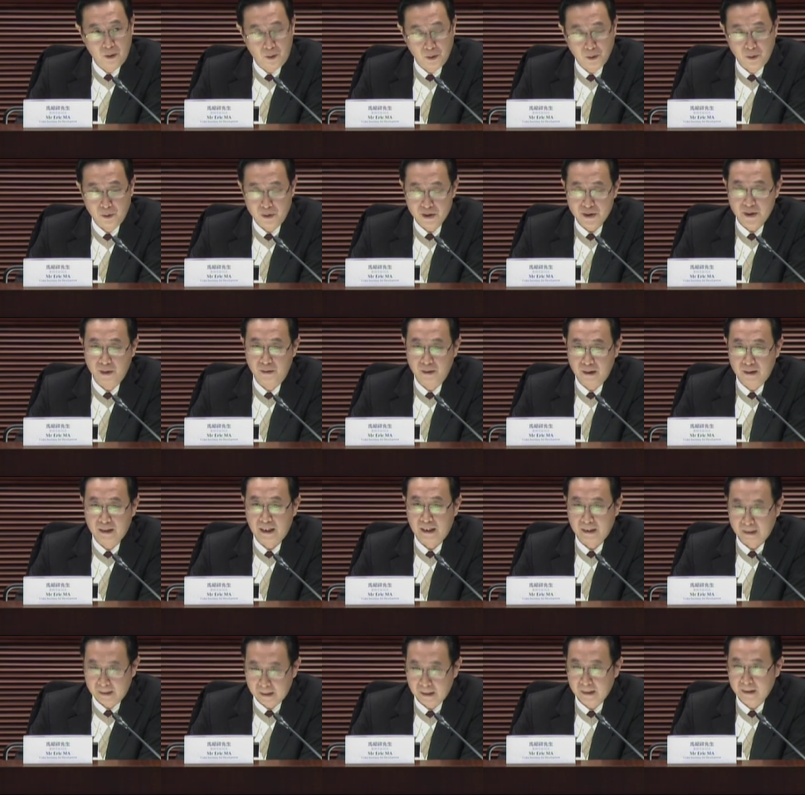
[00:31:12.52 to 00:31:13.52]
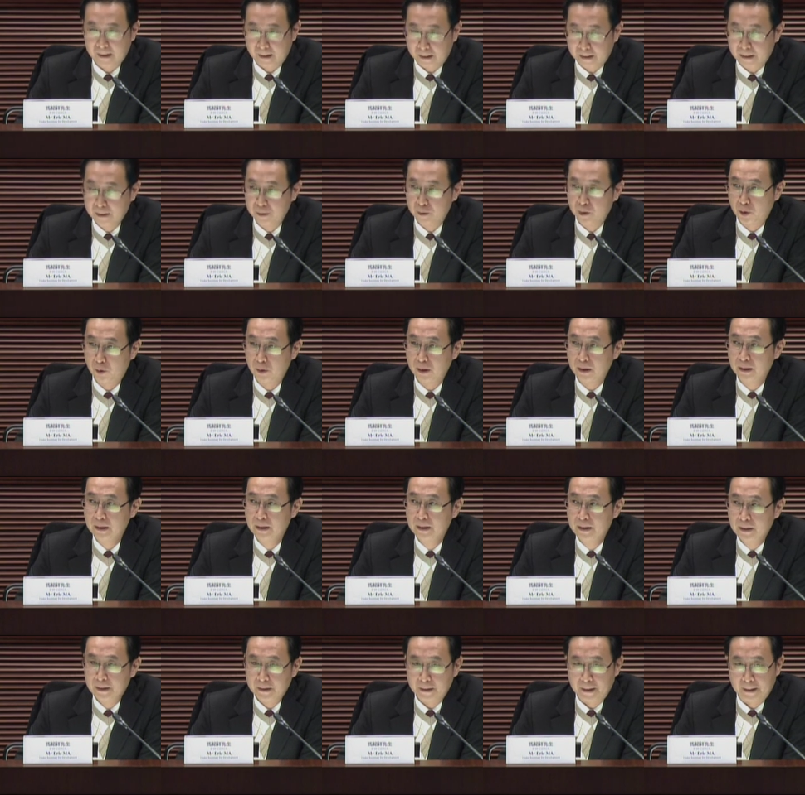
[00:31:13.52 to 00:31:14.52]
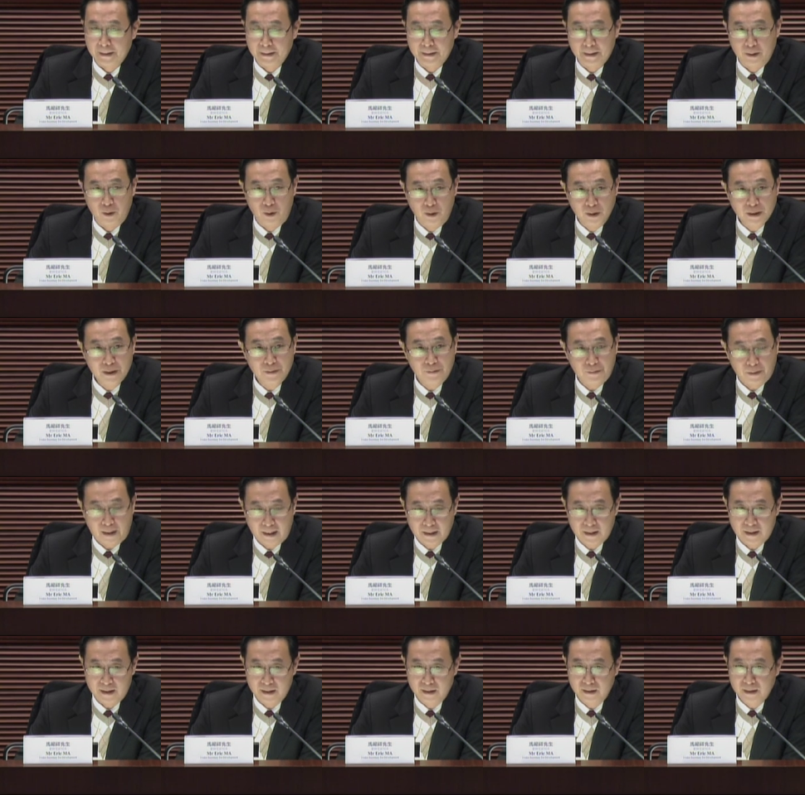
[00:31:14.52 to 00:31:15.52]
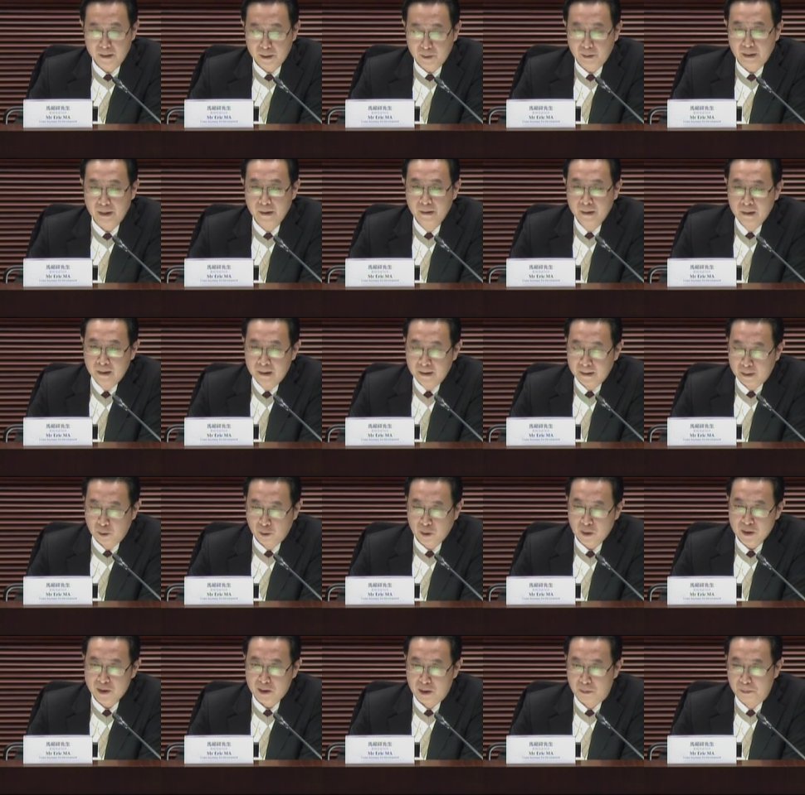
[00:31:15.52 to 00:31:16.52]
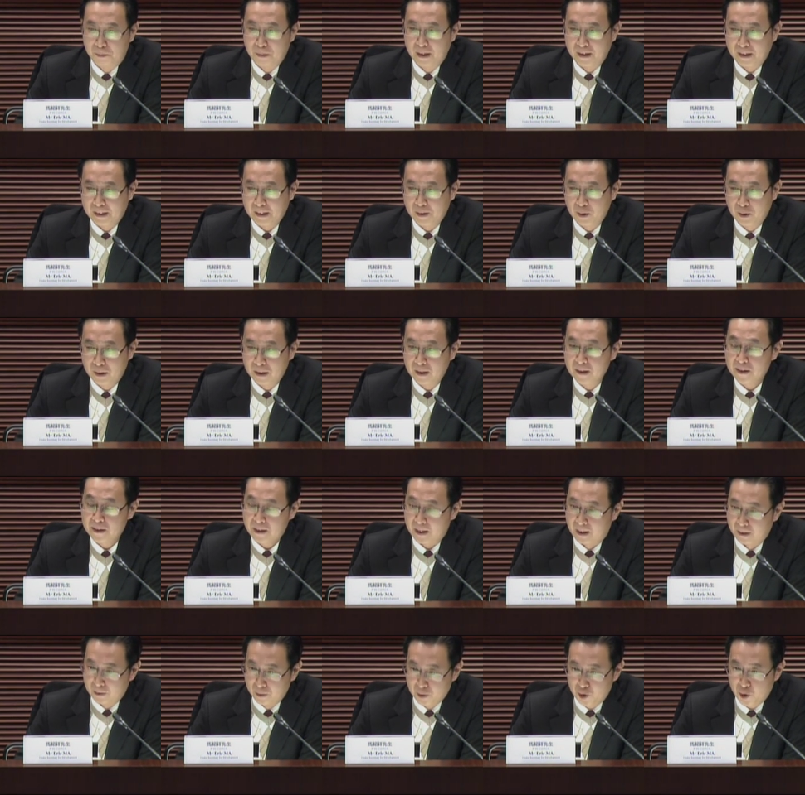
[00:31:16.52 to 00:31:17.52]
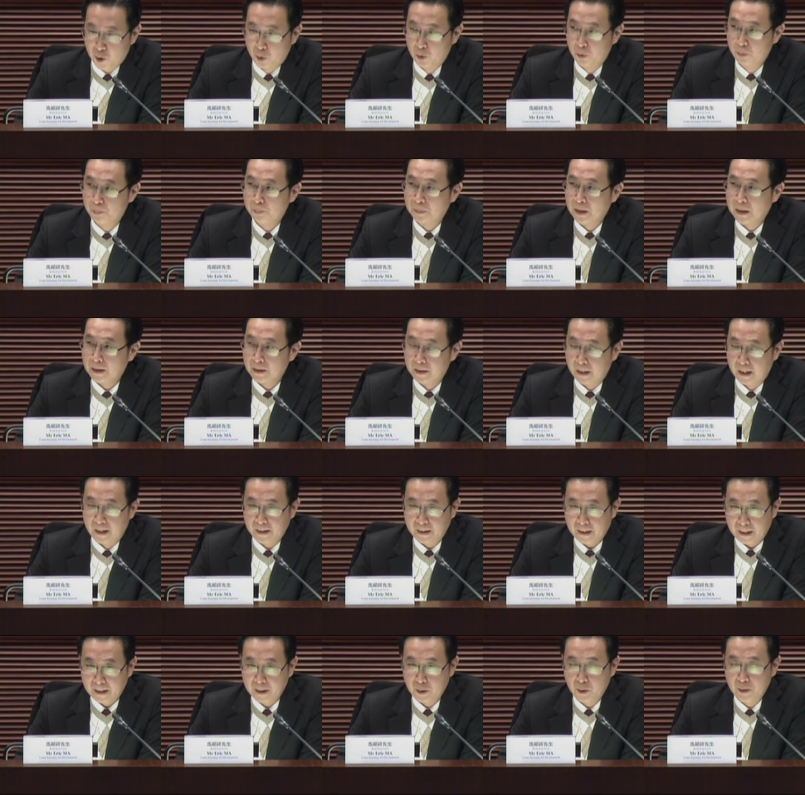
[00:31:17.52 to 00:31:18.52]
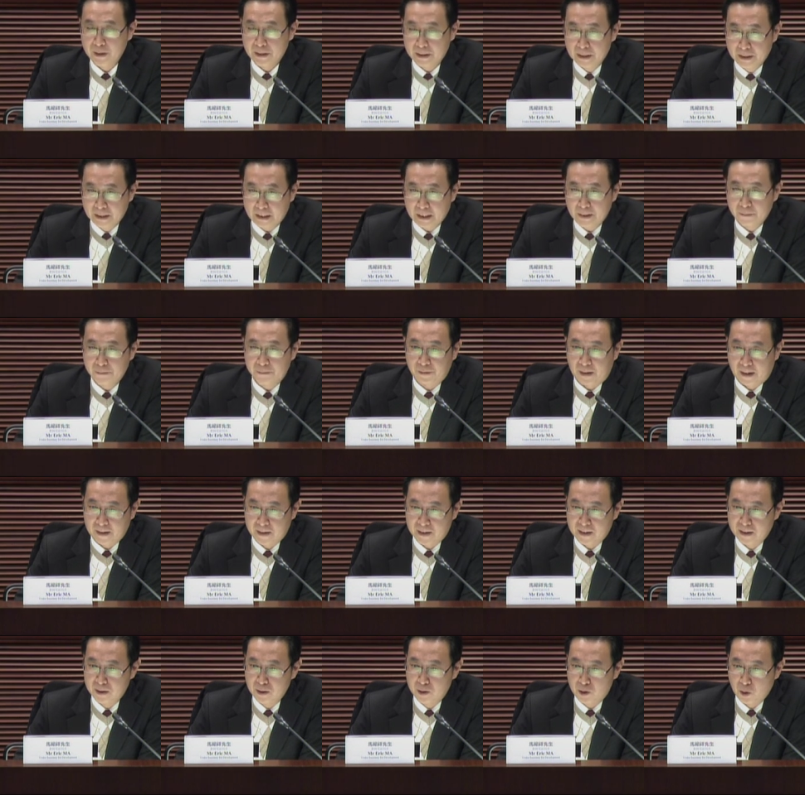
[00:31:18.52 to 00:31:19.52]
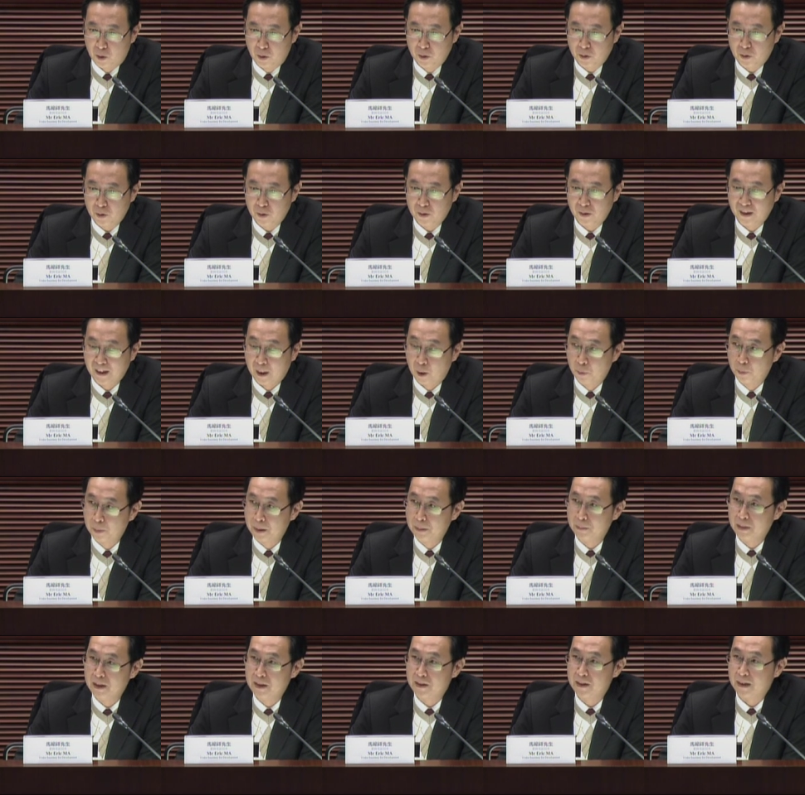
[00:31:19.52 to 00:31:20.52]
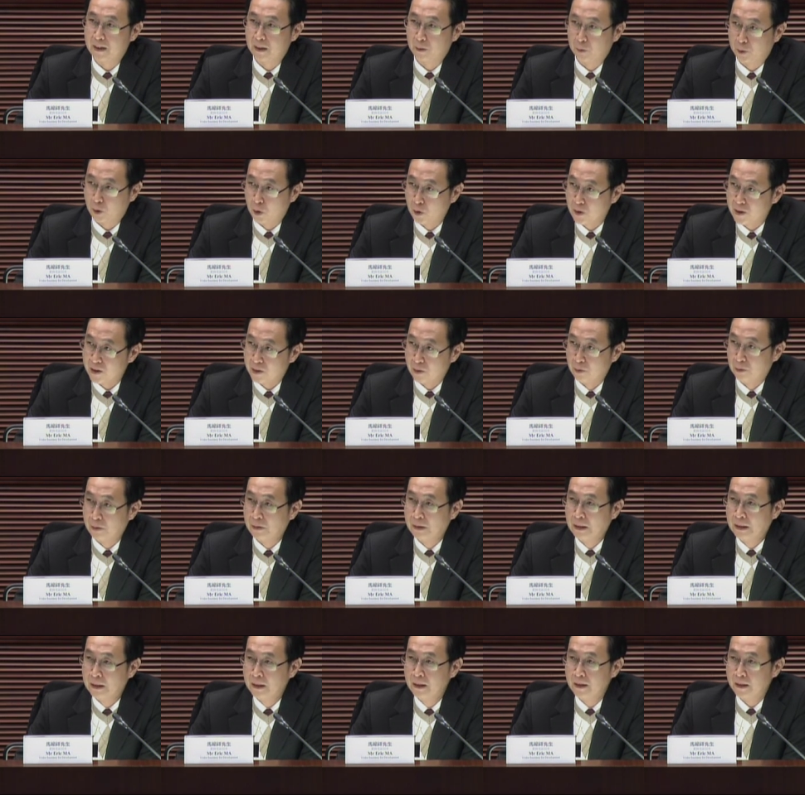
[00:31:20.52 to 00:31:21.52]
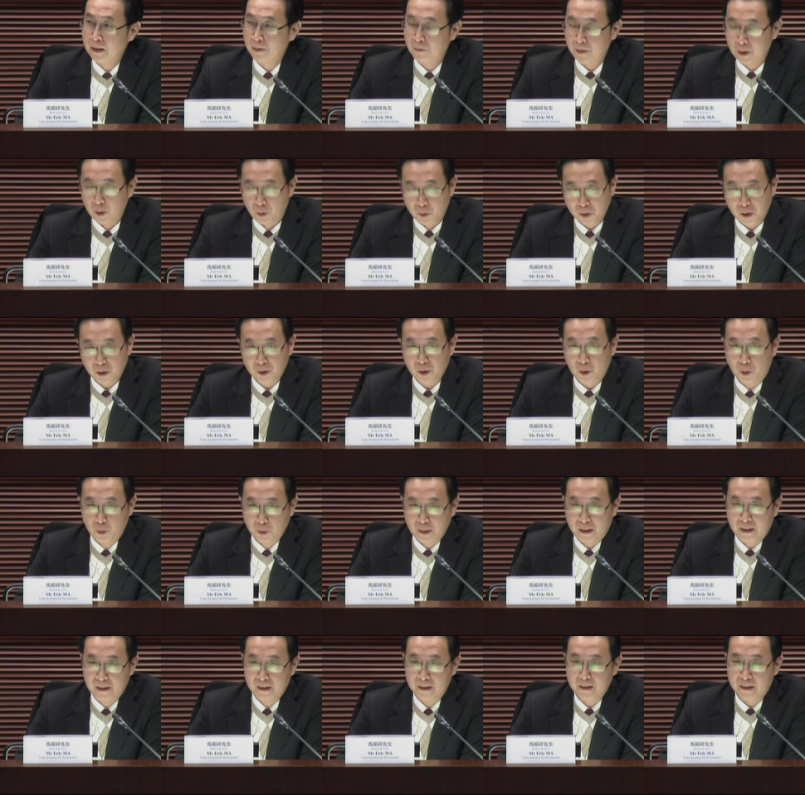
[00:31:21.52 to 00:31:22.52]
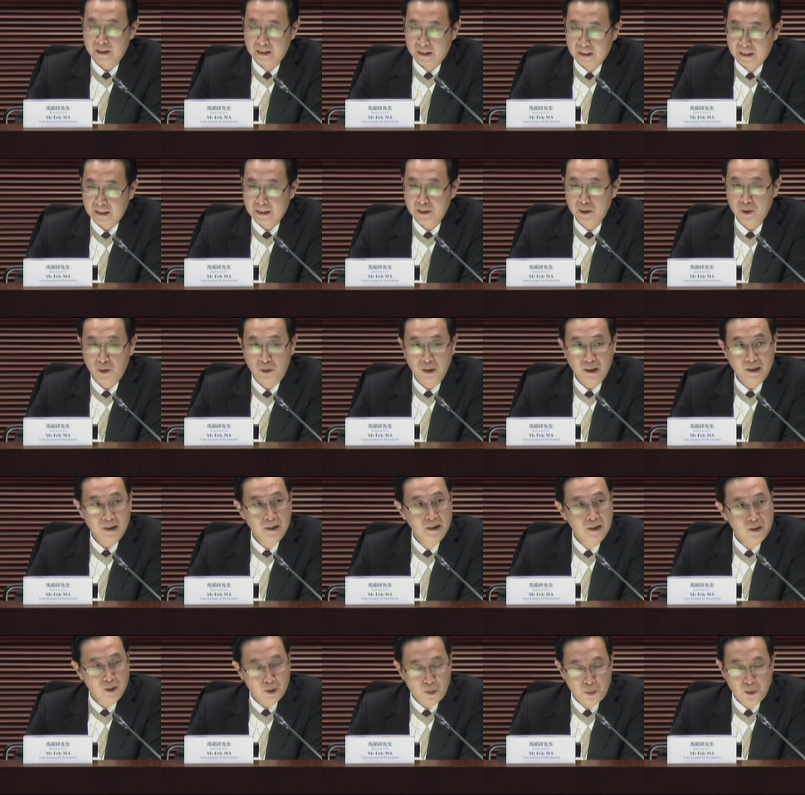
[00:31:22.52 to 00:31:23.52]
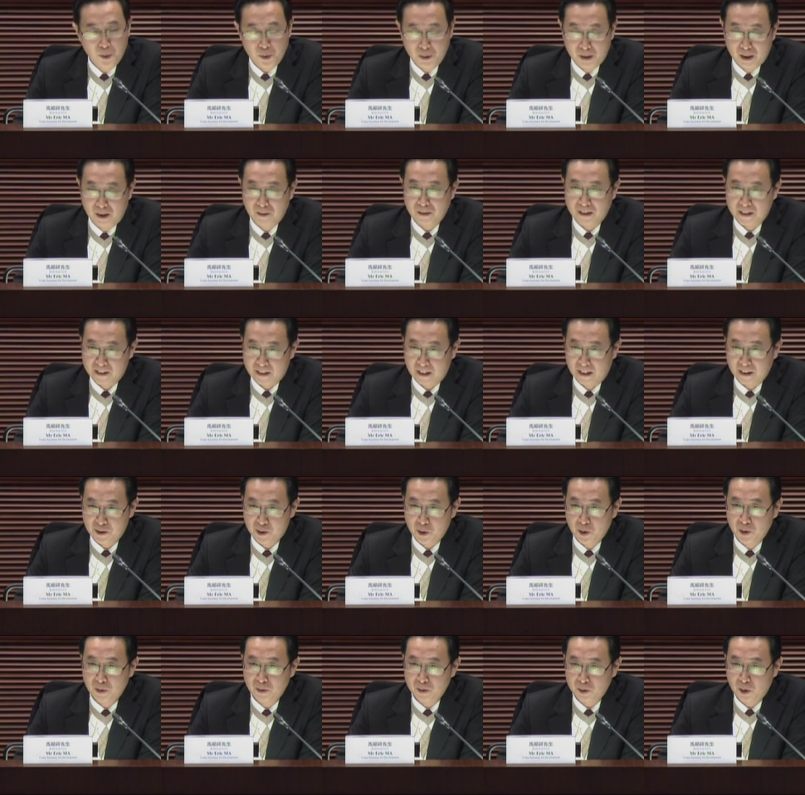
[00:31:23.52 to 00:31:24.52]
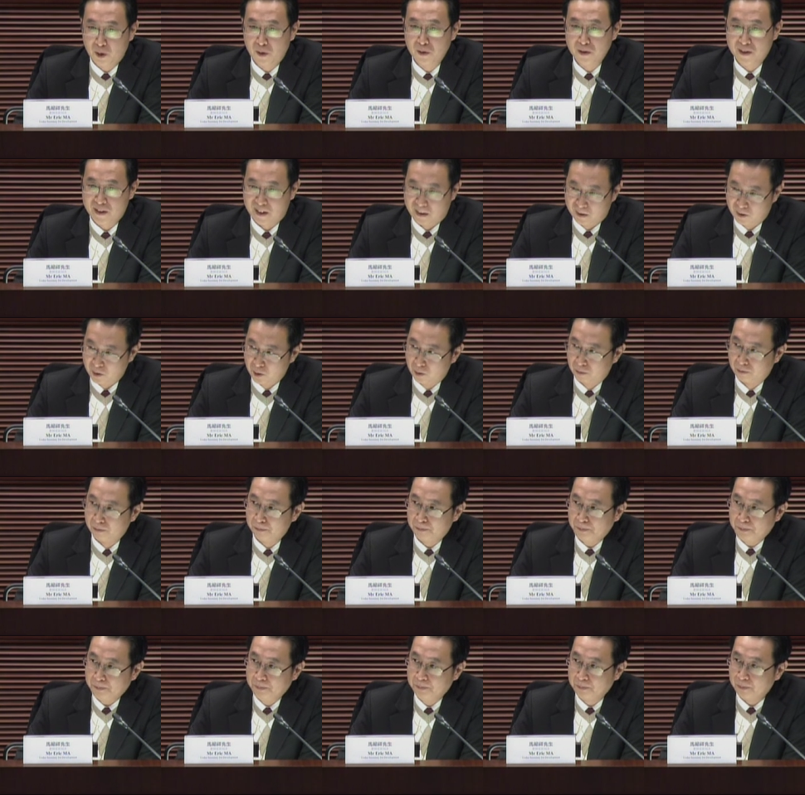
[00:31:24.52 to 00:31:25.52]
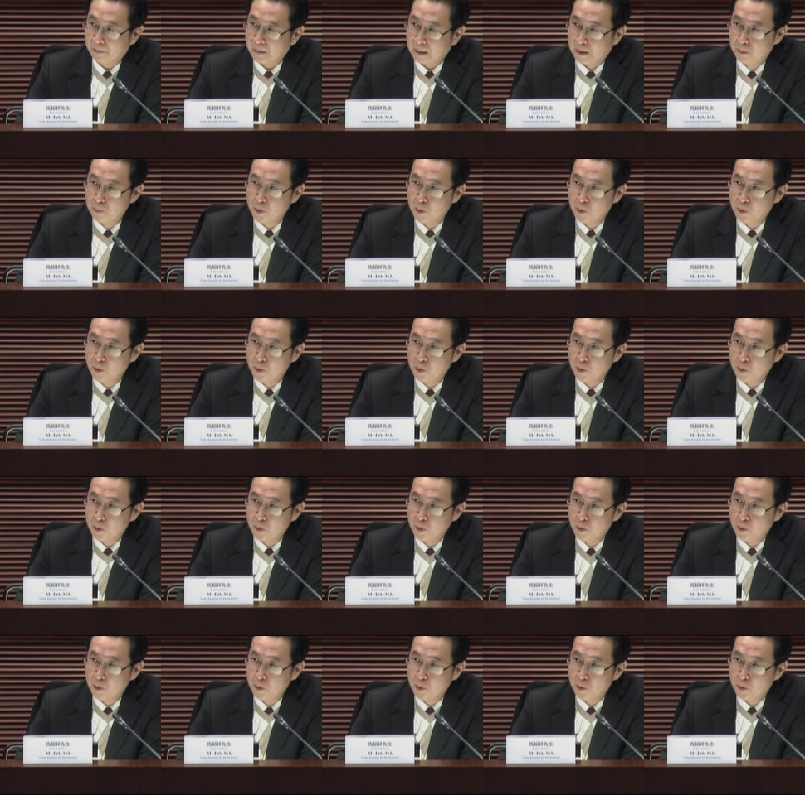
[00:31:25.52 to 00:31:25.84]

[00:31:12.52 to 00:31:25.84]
I asked uh, members uh, to spend some time to read them. Sometimes, when it comes to redevelopment, it's not about the number of um, floors, it's about how much has already been used.